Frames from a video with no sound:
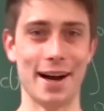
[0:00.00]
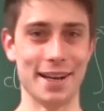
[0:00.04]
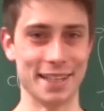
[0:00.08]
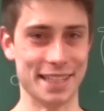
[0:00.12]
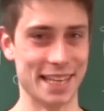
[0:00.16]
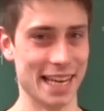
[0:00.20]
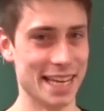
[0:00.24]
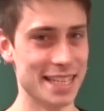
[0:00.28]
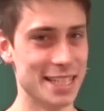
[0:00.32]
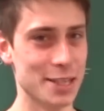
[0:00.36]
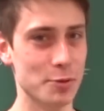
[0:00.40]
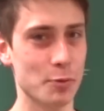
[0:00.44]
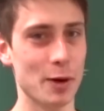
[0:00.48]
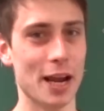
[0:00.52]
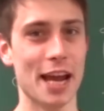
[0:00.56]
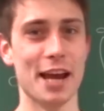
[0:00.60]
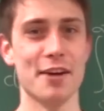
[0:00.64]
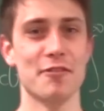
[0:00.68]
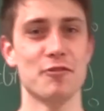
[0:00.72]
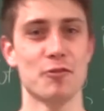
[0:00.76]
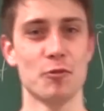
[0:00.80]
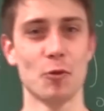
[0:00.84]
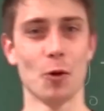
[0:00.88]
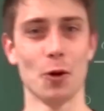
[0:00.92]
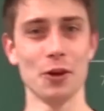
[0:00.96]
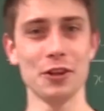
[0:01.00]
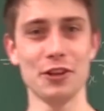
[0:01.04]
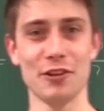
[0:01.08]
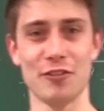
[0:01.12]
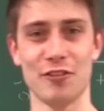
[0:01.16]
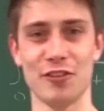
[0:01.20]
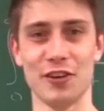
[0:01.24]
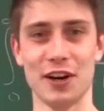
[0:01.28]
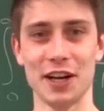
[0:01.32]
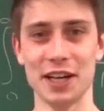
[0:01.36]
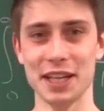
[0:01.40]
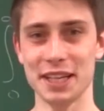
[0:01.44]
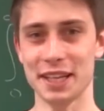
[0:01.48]
I guess we have won the
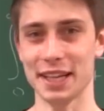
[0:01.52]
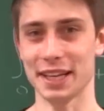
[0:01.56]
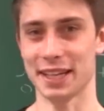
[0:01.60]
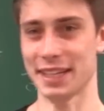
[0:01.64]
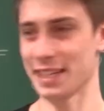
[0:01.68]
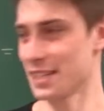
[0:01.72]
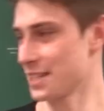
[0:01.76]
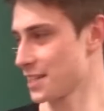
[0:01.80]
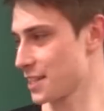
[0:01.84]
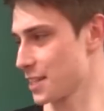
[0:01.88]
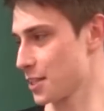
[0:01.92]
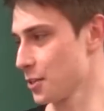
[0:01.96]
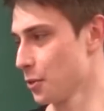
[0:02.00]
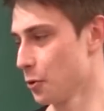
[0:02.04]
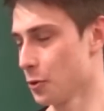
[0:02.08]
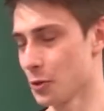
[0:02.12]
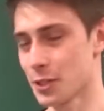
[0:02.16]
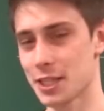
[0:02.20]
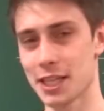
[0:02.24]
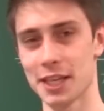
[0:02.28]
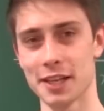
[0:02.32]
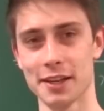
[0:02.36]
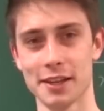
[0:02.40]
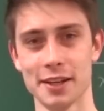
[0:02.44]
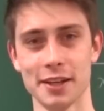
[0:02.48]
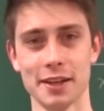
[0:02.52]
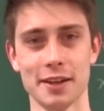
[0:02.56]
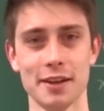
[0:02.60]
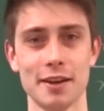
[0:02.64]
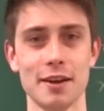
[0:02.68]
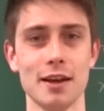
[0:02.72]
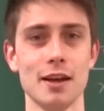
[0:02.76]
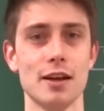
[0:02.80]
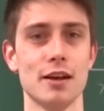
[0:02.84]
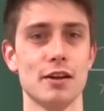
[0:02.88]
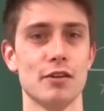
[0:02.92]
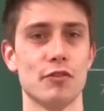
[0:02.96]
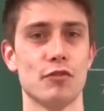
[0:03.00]
fight against those
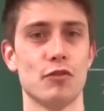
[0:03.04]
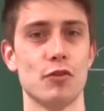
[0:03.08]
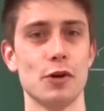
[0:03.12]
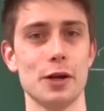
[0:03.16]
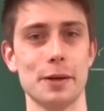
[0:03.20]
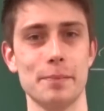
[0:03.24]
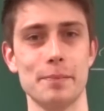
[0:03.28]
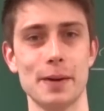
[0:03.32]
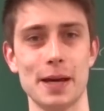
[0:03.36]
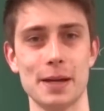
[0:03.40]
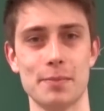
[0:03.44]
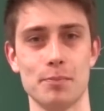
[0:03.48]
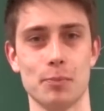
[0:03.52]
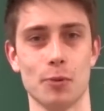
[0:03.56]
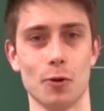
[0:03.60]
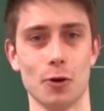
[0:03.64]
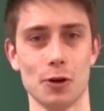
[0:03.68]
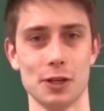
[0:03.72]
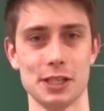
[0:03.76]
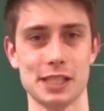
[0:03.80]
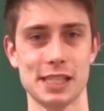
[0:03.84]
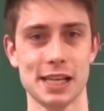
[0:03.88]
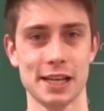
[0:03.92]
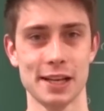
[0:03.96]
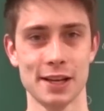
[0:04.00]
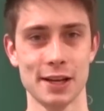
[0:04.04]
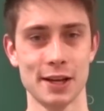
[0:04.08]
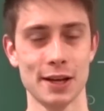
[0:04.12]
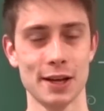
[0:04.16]
three bad boys.